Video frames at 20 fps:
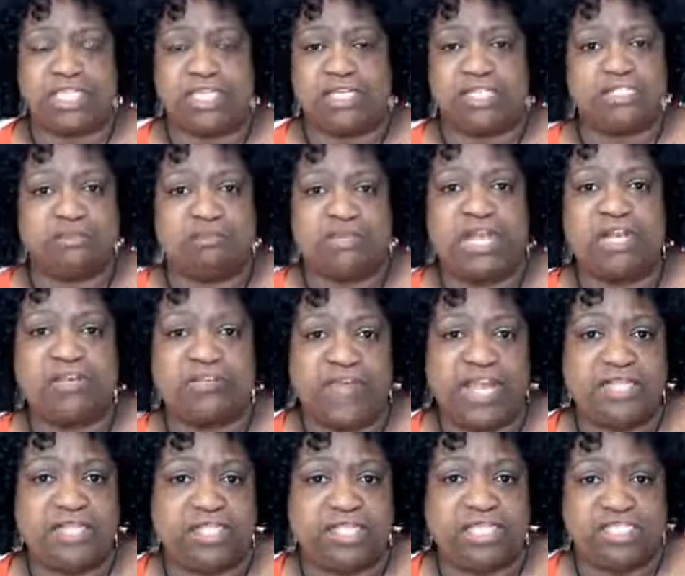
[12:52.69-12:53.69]
As a matter of
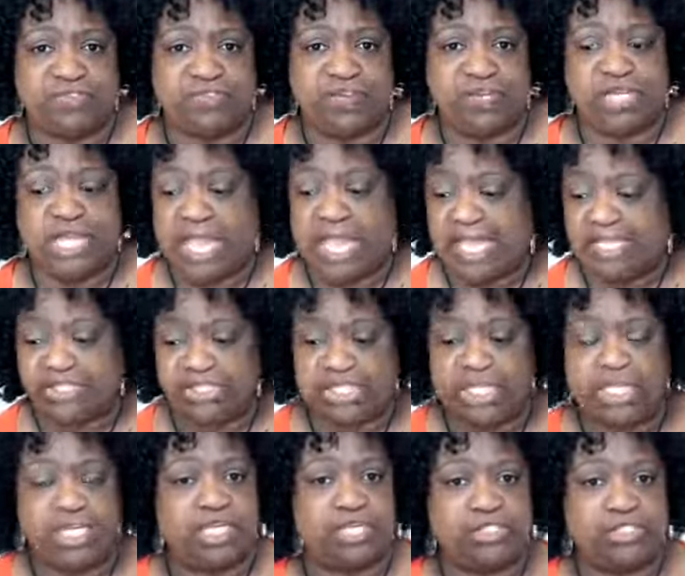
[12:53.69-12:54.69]
fact, it gets very
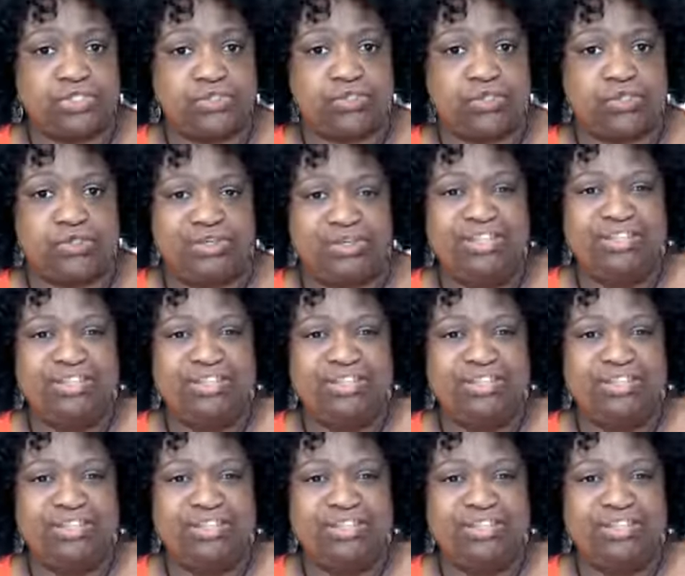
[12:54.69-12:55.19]
agitating to you.